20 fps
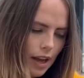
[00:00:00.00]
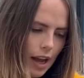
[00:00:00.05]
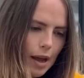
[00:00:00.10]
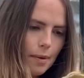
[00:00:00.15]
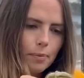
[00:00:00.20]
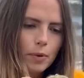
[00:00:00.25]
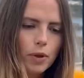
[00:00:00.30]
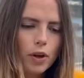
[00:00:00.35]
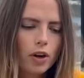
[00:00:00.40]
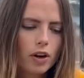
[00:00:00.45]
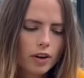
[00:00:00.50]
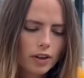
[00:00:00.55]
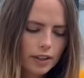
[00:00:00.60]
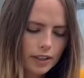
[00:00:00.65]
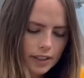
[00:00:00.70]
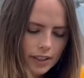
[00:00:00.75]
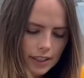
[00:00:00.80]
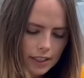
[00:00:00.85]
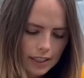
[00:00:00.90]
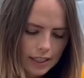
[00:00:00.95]
I'm
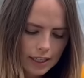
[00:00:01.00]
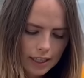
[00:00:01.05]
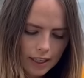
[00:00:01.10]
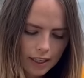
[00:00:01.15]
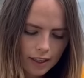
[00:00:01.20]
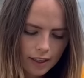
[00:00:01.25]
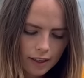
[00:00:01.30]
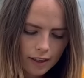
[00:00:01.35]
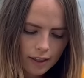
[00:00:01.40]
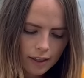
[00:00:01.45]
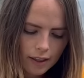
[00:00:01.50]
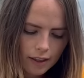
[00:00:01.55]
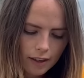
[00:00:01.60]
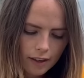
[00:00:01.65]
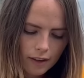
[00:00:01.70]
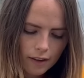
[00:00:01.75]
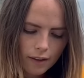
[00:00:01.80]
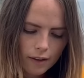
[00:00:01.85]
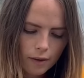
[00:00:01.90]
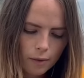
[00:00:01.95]
currently
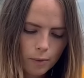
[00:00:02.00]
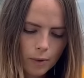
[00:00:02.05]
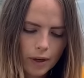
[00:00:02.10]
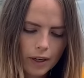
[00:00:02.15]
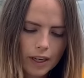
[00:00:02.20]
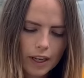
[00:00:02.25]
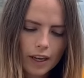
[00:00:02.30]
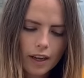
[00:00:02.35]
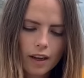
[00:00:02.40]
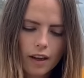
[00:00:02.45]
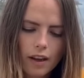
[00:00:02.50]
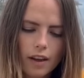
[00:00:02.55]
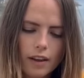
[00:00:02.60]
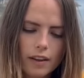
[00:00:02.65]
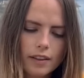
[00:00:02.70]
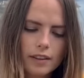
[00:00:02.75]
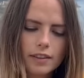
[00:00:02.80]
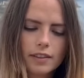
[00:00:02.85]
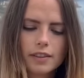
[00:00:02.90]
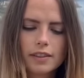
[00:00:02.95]
working
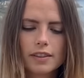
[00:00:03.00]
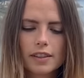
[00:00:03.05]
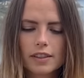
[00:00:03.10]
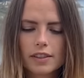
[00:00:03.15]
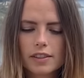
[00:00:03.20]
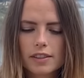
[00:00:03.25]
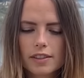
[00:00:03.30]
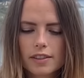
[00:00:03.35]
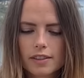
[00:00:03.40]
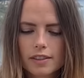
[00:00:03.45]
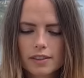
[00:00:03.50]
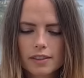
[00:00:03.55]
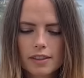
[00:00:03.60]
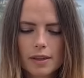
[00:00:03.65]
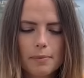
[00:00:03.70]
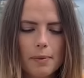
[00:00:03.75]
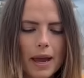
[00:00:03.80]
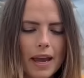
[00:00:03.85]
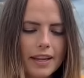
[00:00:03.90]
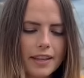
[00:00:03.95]
on. There's some
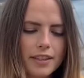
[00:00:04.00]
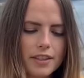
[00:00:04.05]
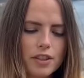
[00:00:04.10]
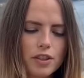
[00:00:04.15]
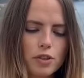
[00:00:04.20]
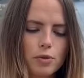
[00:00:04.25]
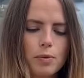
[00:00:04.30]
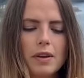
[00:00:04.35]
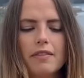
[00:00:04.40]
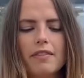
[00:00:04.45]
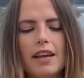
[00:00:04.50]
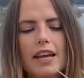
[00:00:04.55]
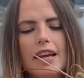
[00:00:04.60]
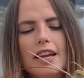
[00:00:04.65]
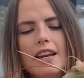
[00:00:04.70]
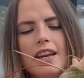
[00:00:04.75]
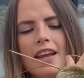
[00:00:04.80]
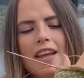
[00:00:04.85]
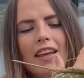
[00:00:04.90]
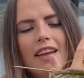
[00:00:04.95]
ends to weave
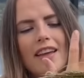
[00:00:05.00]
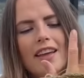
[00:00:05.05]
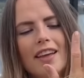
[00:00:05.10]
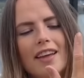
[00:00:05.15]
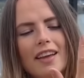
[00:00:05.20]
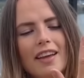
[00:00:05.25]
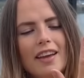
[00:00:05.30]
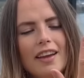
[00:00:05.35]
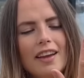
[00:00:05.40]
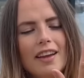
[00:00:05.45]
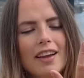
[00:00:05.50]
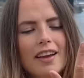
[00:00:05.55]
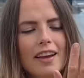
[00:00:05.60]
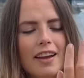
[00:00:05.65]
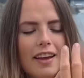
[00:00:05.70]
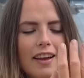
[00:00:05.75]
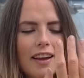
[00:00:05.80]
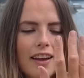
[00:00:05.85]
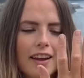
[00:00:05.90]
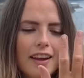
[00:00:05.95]
in.
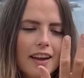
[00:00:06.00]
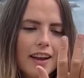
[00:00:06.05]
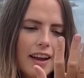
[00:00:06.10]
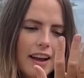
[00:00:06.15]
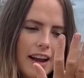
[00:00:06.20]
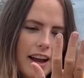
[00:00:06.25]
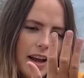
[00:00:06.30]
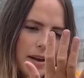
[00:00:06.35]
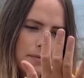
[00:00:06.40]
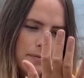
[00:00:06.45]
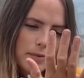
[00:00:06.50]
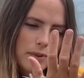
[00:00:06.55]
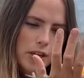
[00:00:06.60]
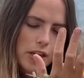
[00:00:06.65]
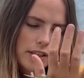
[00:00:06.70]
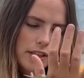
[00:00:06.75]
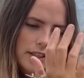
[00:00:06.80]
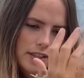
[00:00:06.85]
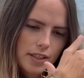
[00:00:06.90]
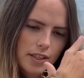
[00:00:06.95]
I'm
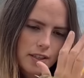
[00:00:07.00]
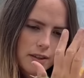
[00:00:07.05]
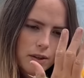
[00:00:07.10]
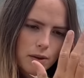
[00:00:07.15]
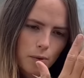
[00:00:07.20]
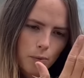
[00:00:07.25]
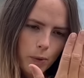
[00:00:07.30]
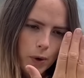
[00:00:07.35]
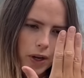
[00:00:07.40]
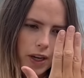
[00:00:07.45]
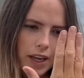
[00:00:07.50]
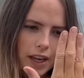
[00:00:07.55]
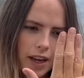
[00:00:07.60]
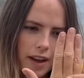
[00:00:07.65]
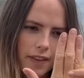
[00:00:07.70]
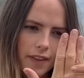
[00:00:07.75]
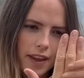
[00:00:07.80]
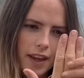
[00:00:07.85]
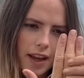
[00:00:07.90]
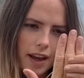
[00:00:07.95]
just working
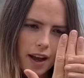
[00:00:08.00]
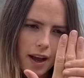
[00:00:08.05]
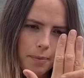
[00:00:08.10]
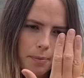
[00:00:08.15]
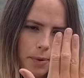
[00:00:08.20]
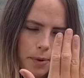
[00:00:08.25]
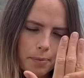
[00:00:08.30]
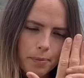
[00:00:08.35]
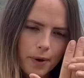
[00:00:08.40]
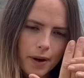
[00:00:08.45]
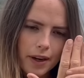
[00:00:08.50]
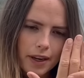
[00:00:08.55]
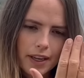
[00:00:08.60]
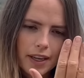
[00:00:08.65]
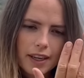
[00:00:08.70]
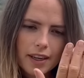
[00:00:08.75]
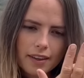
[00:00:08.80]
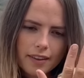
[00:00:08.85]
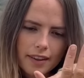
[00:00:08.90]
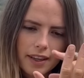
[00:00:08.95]
on the upper part
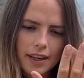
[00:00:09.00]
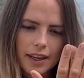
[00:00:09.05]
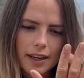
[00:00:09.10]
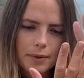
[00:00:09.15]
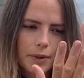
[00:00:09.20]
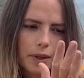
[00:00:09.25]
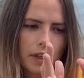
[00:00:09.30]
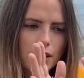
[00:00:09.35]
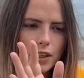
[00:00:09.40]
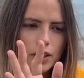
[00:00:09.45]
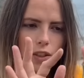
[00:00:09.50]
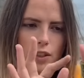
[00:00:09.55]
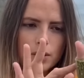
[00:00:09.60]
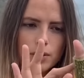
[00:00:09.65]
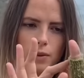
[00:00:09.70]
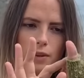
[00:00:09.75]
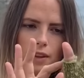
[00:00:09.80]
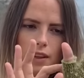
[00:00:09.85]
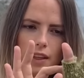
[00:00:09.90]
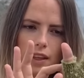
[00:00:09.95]
here, and then I'm gonna do
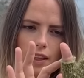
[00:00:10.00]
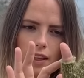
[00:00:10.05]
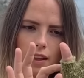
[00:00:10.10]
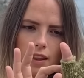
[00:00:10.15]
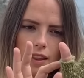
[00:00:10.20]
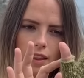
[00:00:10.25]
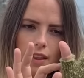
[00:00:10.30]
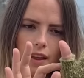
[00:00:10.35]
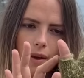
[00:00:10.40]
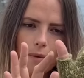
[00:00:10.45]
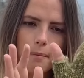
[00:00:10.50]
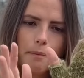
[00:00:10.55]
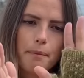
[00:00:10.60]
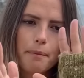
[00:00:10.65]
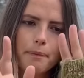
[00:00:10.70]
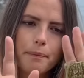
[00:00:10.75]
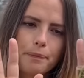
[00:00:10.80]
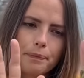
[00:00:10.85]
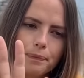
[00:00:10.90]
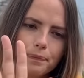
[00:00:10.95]
the thumb
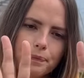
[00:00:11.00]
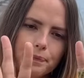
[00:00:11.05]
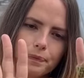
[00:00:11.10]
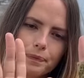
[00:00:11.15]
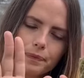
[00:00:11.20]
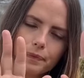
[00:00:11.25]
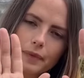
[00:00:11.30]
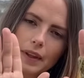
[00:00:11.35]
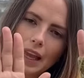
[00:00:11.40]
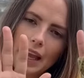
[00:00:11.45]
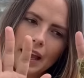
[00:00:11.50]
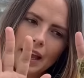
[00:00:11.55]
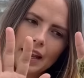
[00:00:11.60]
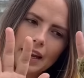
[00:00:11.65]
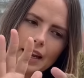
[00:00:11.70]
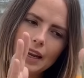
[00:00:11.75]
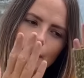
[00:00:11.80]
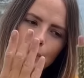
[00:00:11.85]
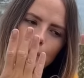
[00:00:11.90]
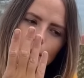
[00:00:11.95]
and
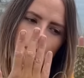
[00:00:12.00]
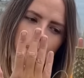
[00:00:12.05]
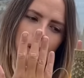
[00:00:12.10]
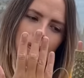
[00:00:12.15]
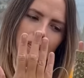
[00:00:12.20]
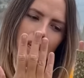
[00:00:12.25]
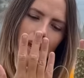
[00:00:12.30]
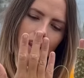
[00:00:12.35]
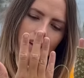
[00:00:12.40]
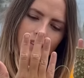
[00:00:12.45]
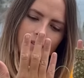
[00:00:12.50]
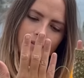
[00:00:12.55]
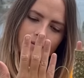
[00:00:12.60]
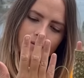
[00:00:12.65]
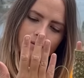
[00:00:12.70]
it will be done.